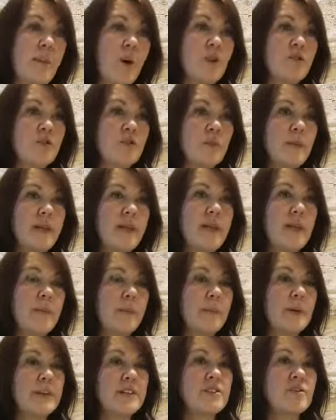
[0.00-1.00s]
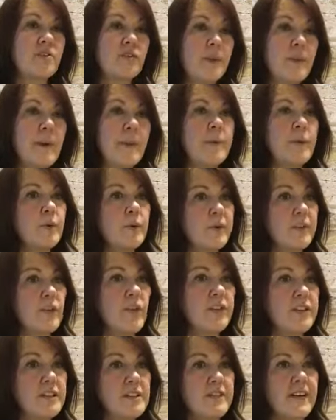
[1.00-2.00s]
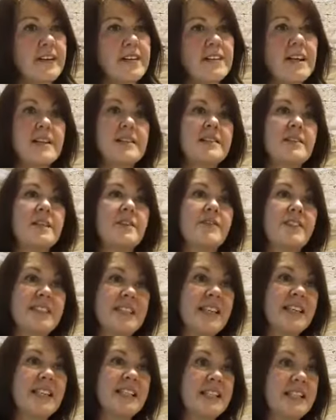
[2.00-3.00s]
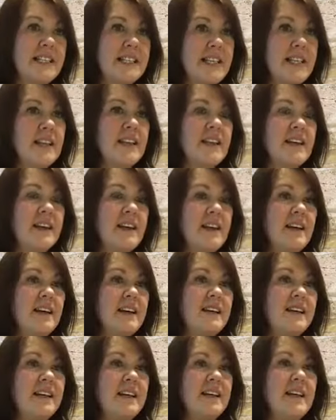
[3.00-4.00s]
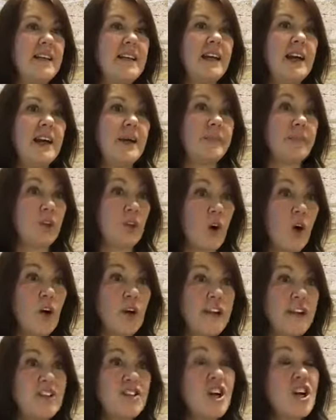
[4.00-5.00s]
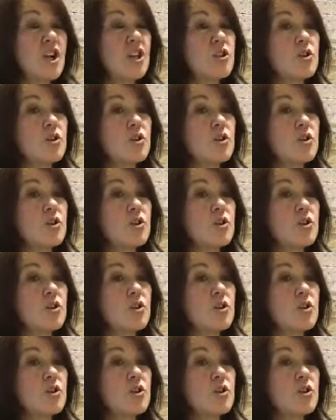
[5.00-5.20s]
possibly, but remember, we've got these fantastic facilities in the college,